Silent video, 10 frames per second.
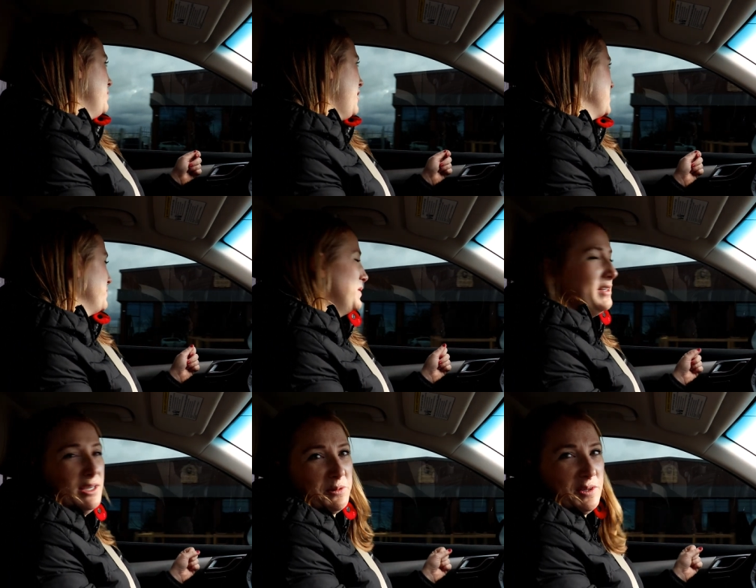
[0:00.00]
pops up in
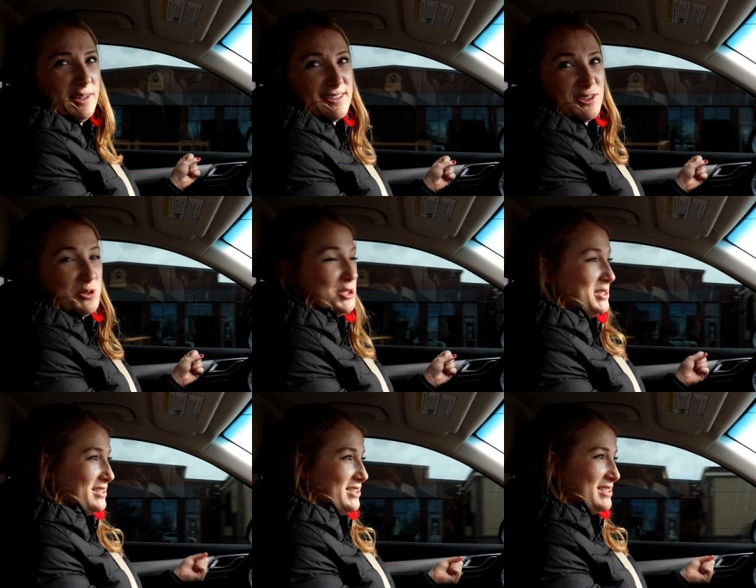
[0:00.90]
a neighborhood that's
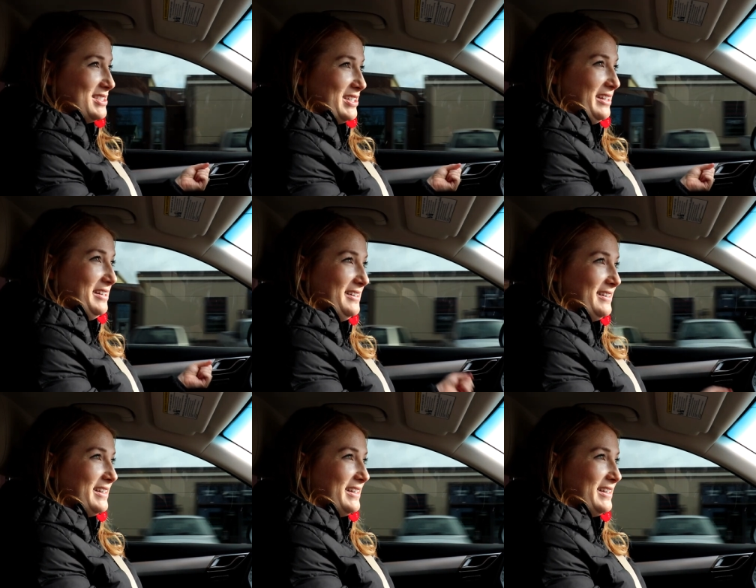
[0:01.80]
usually a good sign